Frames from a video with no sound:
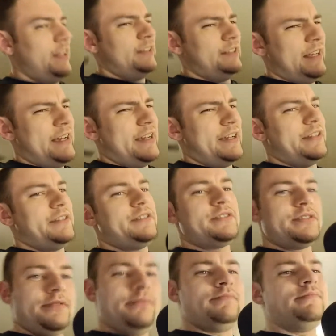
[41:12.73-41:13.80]
The
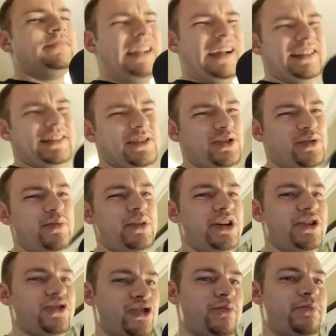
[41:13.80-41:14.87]
lines, not so
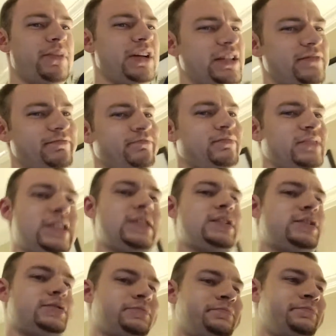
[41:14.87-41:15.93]
much, but you
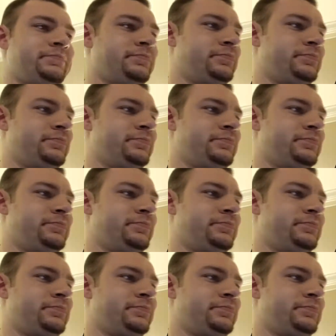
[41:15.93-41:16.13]
know,